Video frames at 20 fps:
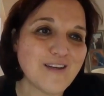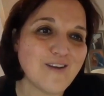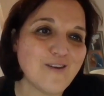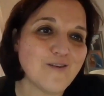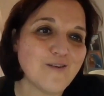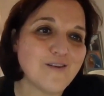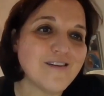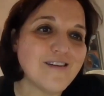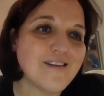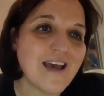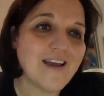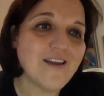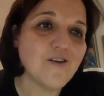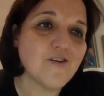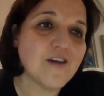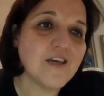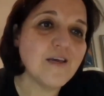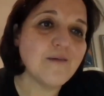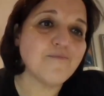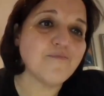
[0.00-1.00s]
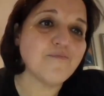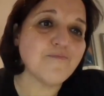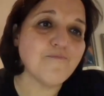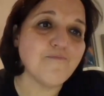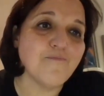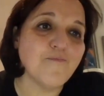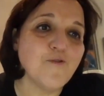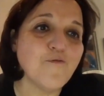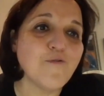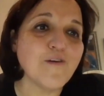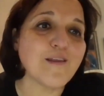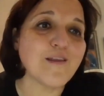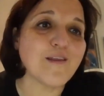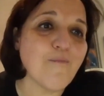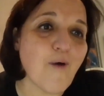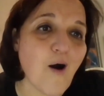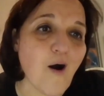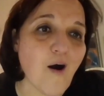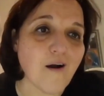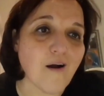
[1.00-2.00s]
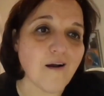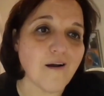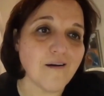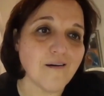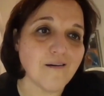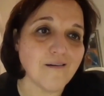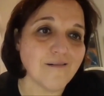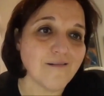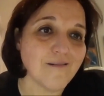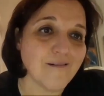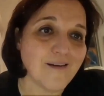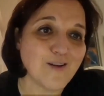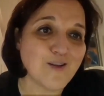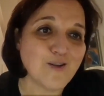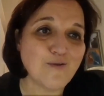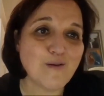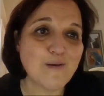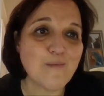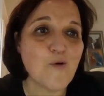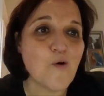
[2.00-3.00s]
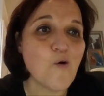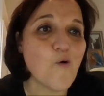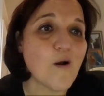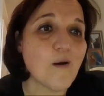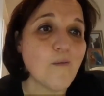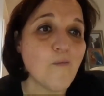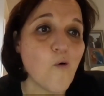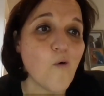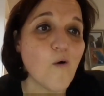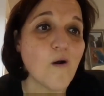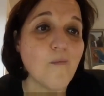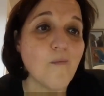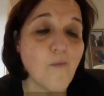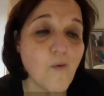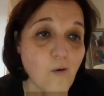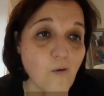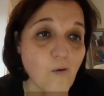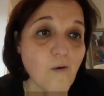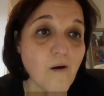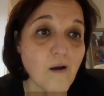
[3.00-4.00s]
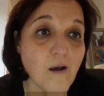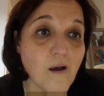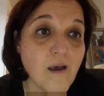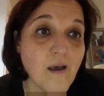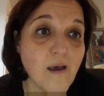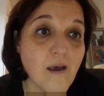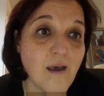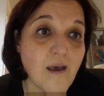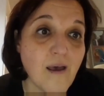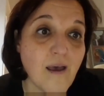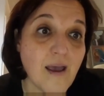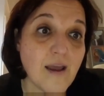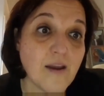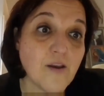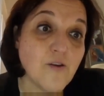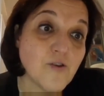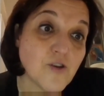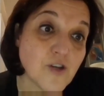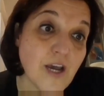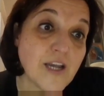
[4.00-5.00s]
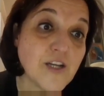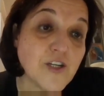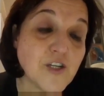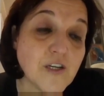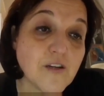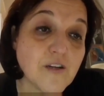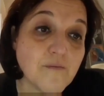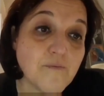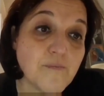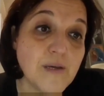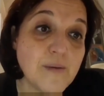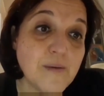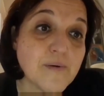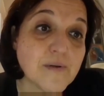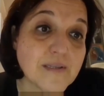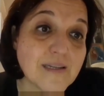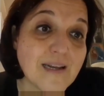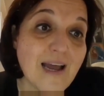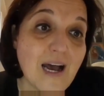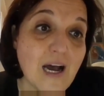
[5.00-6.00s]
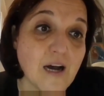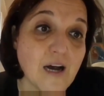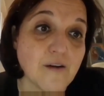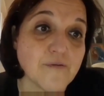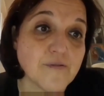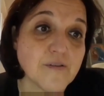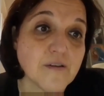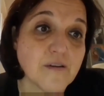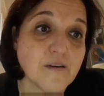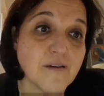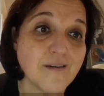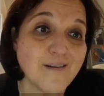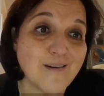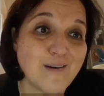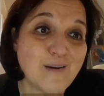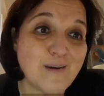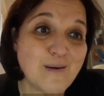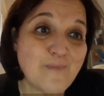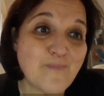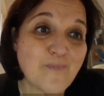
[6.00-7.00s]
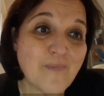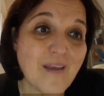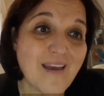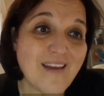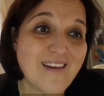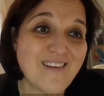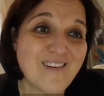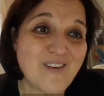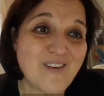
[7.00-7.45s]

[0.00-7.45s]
you, ta- you keep moving the mark and doing more and more and more, and you're changing people's lives. And